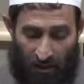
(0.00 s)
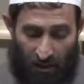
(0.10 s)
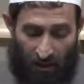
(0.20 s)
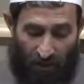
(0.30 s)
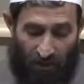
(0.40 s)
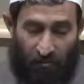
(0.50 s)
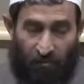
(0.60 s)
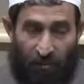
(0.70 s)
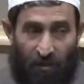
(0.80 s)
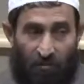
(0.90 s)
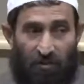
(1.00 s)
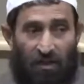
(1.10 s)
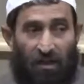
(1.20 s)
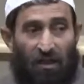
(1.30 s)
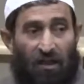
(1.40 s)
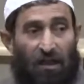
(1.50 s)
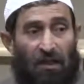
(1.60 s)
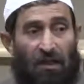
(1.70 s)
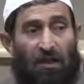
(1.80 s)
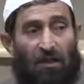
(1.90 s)
Allah subhanahu wa ta'ala,
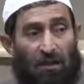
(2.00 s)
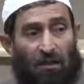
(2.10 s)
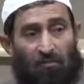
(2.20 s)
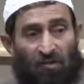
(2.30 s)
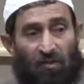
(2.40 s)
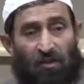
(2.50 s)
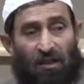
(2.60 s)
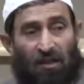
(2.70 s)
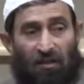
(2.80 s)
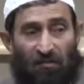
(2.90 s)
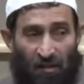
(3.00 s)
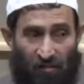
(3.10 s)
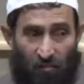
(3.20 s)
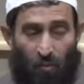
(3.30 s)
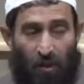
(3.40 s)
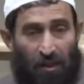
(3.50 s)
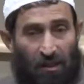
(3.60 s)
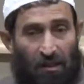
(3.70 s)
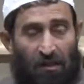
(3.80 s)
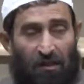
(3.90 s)
he comes up and he says, wail,
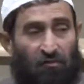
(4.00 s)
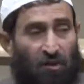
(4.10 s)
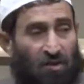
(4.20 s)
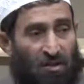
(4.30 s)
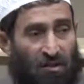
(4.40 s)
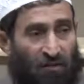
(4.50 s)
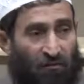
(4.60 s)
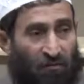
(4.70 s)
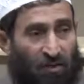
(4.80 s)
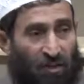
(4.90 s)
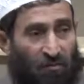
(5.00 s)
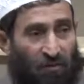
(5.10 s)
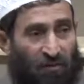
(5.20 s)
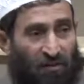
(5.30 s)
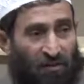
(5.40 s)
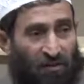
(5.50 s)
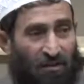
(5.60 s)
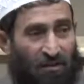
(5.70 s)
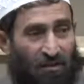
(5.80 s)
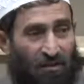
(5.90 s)
destruction is for that person.
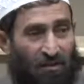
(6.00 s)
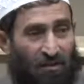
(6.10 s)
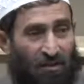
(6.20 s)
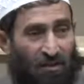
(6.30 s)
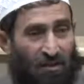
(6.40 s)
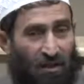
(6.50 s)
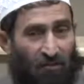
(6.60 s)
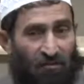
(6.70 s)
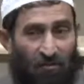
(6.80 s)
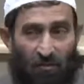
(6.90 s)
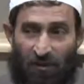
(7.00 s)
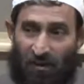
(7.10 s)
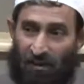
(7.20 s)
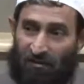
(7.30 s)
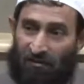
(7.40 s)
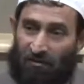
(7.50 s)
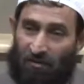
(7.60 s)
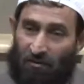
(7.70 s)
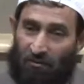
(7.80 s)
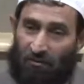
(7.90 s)
If somebody is,
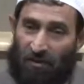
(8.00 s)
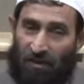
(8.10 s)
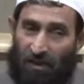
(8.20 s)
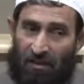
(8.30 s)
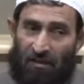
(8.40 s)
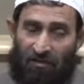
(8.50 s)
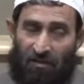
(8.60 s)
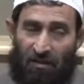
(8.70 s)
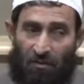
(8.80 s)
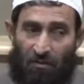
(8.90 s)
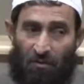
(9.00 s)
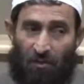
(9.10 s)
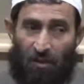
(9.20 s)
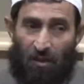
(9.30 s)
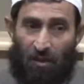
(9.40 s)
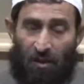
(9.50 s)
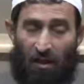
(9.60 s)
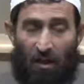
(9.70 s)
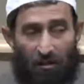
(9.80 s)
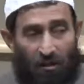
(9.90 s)
na'udhu billah, cursing you,
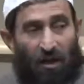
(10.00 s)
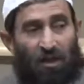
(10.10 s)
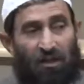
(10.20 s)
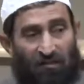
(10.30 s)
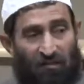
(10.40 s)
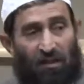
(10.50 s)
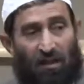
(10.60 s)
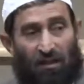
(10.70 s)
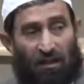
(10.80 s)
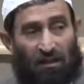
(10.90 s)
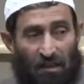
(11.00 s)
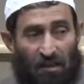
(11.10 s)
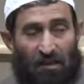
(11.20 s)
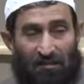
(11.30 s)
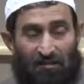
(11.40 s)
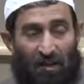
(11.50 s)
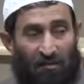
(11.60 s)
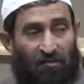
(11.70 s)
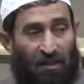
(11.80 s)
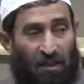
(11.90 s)
Allah is there that he is
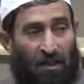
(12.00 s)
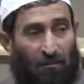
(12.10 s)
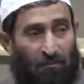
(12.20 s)
answering him.